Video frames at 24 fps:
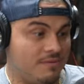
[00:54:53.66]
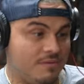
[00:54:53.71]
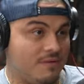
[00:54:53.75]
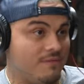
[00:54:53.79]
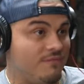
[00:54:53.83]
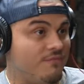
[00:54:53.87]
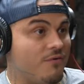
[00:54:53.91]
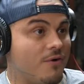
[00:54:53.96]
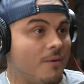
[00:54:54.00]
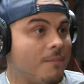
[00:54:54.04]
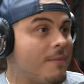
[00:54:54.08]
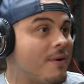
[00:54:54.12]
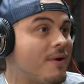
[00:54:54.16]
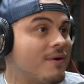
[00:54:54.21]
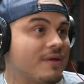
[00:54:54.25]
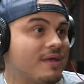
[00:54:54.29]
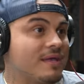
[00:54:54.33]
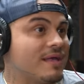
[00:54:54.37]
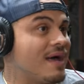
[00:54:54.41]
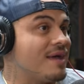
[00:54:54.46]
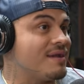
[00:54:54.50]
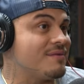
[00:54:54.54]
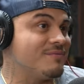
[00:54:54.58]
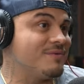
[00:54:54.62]
the football
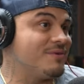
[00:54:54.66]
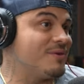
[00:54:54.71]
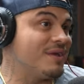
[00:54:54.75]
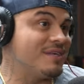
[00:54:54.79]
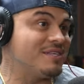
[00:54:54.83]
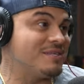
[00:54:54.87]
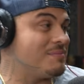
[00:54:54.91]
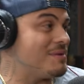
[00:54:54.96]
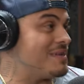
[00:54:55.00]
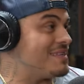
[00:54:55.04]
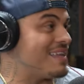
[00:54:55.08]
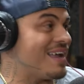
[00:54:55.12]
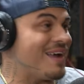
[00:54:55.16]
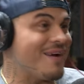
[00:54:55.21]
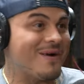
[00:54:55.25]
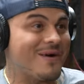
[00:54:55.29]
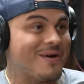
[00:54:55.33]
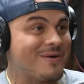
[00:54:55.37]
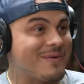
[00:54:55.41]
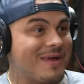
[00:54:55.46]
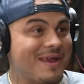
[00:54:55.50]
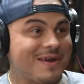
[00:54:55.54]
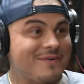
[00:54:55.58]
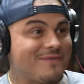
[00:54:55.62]
game. I don't, you know, I used to be a
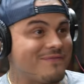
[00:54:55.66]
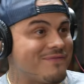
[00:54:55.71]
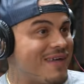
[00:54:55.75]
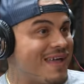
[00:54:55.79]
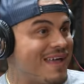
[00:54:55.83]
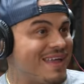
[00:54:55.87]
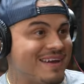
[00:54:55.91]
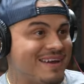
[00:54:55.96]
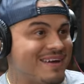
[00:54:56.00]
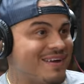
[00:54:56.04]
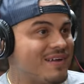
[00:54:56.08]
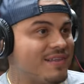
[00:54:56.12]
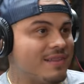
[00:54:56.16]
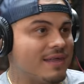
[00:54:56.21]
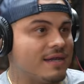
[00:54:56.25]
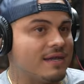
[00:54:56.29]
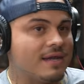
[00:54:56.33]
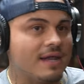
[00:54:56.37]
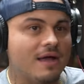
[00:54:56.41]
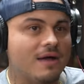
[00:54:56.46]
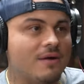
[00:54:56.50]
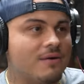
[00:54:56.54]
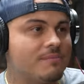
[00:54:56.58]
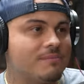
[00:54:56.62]
diehard Raider fan and all that.
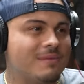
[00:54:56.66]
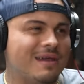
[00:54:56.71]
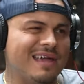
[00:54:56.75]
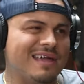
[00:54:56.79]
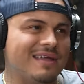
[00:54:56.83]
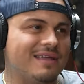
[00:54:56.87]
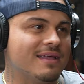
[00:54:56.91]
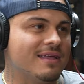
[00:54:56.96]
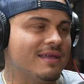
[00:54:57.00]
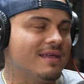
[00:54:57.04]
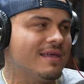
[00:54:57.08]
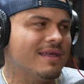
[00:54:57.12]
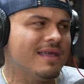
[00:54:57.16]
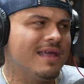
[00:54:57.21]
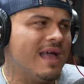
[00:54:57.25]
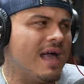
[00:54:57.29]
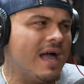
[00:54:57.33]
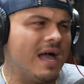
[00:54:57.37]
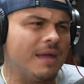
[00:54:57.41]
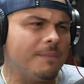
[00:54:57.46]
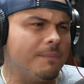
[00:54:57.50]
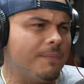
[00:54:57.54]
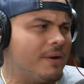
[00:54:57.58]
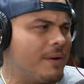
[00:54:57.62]
Now I'm like,
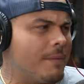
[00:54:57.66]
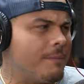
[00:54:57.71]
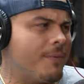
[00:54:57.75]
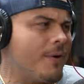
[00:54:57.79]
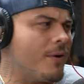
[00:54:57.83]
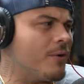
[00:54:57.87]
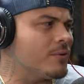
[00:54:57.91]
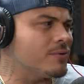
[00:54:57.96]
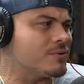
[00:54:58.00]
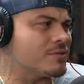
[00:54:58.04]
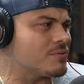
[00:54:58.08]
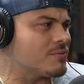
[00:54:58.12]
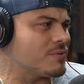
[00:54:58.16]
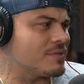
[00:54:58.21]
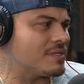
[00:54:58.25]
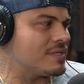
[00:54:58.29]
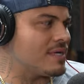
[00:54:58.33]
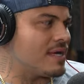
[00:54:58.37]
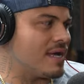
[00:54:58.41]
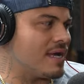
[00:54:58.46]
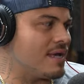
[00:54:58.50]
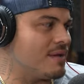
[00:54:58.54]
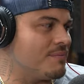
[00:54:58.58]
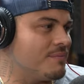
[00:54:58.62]
I put a post one
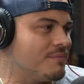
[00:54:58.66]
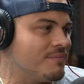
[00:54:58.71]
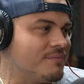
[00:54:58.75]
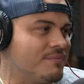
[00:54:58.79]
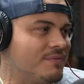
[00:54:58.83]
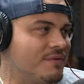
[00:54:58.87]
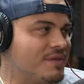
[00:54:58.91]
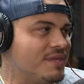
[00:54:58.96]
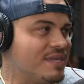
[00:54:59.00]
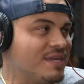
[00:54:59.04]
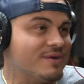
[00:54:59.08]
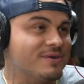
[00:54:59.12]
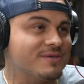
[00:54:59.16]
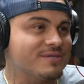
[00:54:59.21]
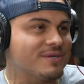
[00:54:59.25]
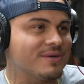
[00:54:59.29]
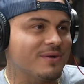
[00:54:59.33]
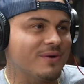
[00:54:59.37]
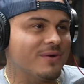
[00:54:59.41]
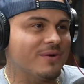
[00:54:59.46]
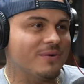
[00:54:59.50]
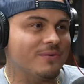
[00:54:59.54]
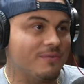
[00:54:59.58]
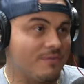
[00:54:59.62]
time years
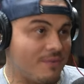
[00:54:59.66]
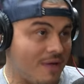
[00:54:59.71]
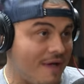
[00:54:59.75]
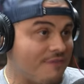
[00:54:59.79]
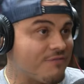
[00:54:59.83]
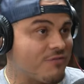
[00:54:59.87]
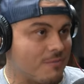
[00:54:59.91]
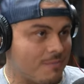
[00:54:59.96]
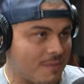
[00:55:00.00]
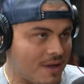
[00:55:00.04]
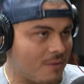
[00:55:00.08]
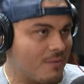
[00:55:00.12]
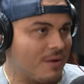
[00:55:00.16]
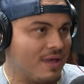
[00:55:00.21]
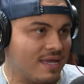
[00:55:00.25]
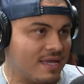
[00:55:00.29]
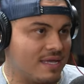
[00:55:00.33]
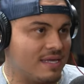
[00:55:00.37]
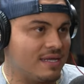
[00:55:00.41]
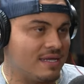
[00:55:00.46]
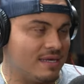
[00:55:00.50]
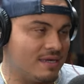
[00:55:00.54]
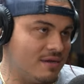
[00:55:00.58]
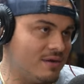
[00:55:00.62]
ago after my
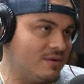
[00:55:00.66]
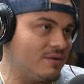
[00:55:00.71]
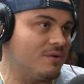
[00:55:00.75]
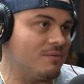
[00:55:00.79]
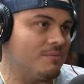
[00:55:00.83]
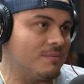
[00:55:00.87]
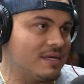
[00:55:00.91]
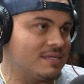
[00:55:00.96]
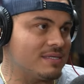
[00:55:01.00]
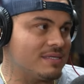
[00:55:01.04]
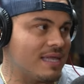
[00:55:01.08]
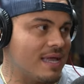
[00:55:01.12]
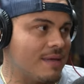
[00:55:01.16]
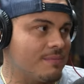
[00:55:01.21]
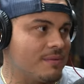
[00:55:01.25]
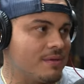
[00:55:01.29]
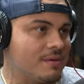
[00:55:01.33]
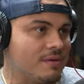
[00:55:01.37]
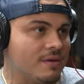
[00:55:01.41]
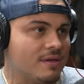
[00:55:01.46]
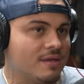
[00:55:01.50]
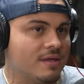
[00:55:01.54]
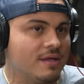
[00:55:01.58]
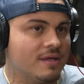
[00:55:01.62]
awakening, you know, my
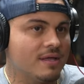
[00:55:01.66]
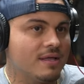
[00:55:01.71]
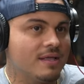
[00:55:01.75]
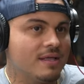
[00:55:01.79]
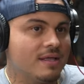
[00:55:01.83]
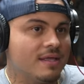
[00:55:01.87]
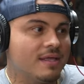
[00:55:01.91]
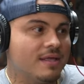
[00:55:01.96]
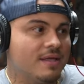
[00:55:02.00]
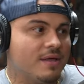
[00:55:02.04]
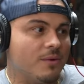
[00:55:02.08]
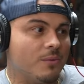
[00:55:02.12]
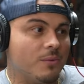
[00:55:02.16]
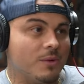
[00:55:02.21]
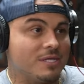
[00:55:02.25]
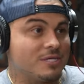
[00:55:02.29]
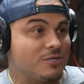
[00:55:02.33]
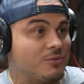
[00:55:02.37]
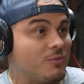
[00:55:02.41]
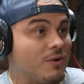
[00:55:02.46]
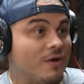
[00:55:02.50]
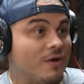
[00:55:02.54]
stabbing, which